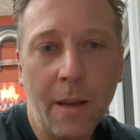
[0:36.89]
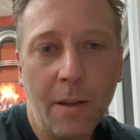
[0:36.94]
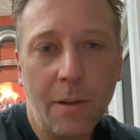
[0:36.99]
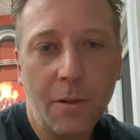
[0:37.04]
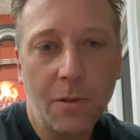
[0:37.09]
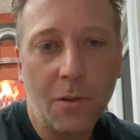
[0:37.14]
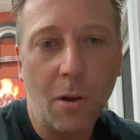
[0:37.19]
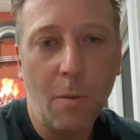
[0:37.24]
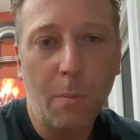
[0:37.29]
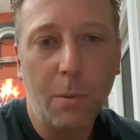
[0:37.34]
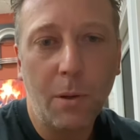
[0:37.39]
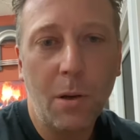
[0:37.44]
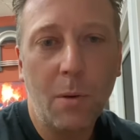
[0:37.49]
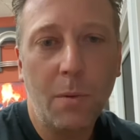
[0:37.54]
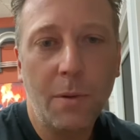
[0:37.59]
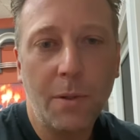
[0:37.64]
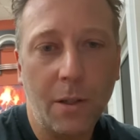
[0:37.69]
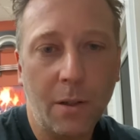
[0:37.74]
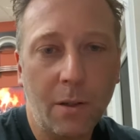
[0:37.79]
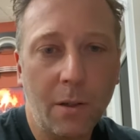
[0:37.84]
So
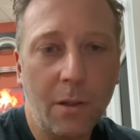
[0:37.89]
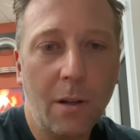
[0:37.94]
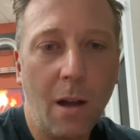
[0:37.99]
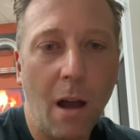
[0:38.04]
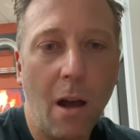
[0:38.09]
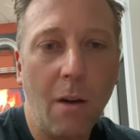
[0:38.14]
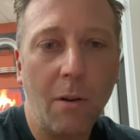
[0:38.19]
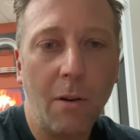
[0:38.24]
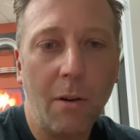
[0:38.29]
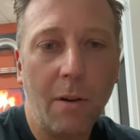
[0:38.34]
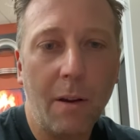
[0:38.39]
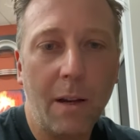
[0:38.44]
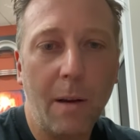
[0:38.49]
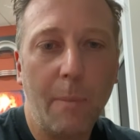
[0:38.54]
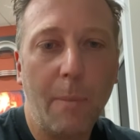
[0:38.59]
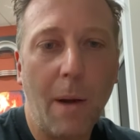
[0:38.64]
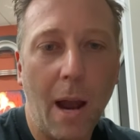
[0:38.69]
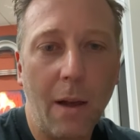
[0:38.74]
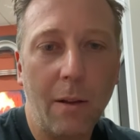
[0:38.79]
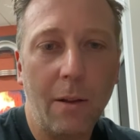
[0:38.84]
blue is a good color in a
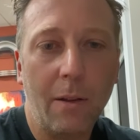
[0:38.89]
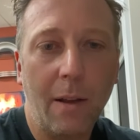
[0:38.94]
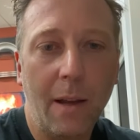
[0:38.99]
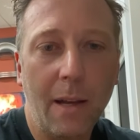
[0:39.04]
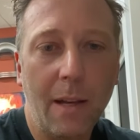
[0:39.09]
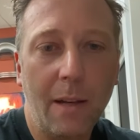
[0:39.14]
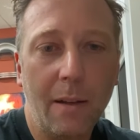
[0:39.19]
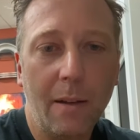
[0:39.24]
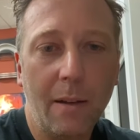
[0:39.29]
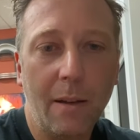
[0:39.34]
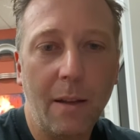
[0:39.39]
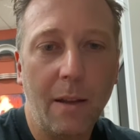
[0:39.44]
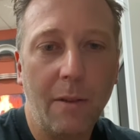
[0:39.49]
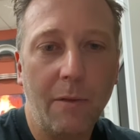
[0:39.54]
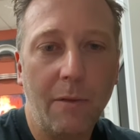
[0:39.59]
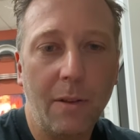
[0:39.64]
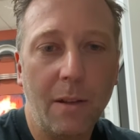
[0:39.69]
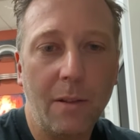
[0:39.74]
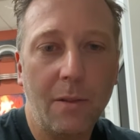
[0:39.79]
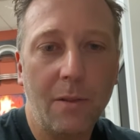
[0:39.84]
pilot light.
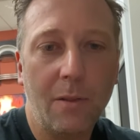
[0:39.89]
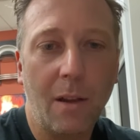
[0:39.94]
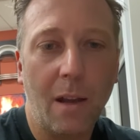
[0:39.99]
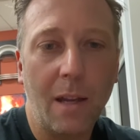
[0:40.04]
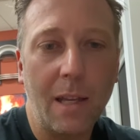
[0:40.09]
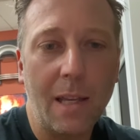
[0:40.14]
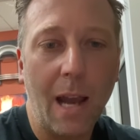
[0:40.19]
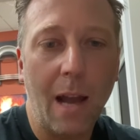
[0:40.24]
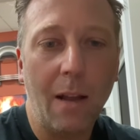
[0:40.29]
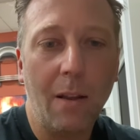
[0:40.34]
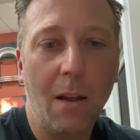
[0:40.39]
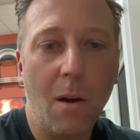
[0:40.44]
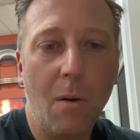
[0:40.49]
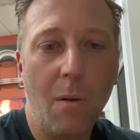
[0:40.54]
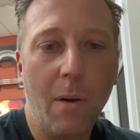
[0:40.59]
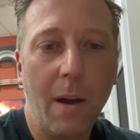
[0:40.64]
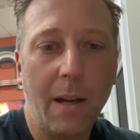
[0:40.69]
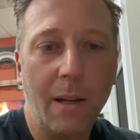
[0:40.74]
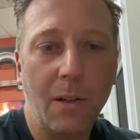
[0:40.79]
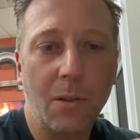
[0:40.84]
If it's
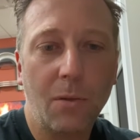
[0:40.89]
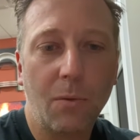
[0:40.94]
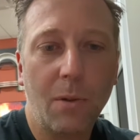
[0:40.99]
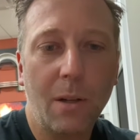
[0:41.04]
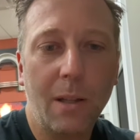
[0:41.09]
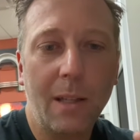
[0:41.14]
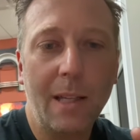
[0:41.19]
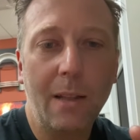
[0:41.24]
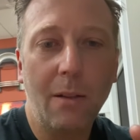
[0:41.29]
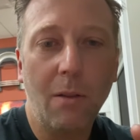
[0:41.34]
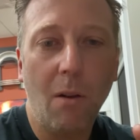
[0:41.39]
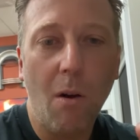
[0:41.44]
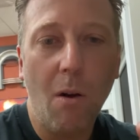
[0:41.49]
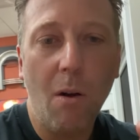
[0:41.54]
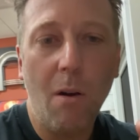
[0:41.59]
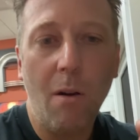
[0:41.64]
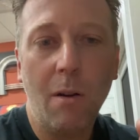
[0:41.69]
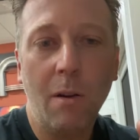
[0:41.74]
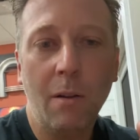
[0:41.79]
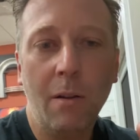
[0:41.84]
yellow and it's really
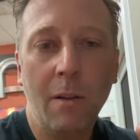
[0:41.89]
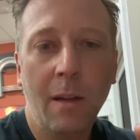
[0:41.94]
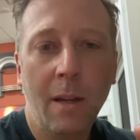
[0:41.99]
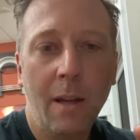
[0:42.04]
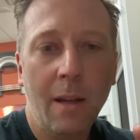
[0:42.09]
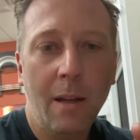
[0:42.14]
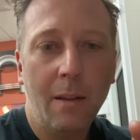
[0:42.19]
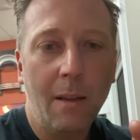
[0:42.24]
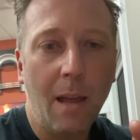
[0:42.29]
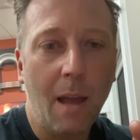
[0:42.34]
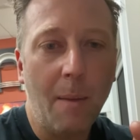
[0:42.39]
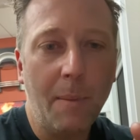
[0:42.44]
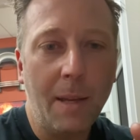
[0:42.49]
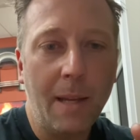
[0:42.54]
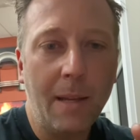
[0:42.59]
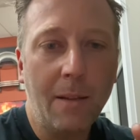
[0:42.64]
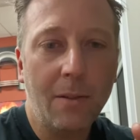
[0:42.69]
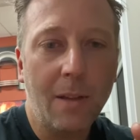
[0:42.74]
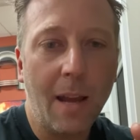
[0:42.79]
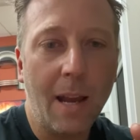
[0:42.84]
long, that
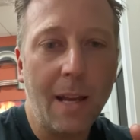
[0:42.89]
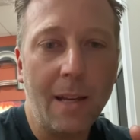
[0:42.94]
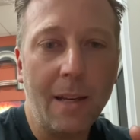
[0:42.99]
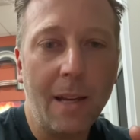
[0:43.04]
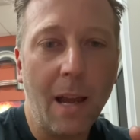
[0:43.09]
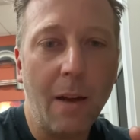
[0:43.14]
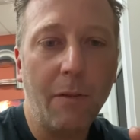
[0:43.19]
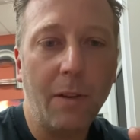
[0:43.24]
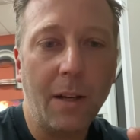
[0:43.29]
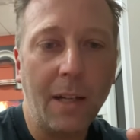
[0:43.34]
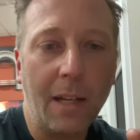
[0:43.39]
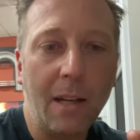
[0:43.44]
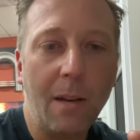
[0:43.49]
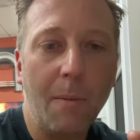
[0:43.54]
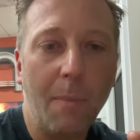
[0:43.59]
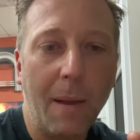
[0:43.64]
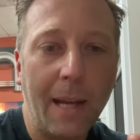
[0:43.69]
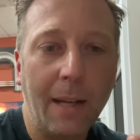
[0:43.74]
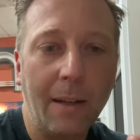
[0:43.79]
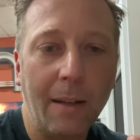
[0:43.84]
means that you definitely need
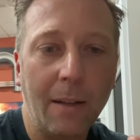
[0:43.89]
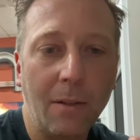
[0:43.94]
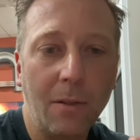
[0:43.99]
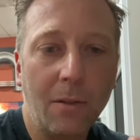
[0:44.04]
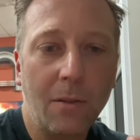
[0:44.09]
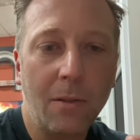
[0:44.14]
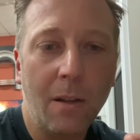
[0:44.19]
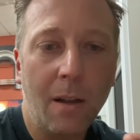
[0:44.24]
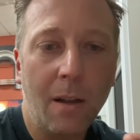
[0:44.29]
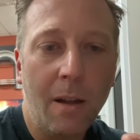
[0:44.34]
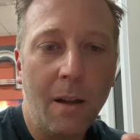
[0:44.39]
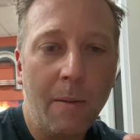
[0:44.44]
a maintenance.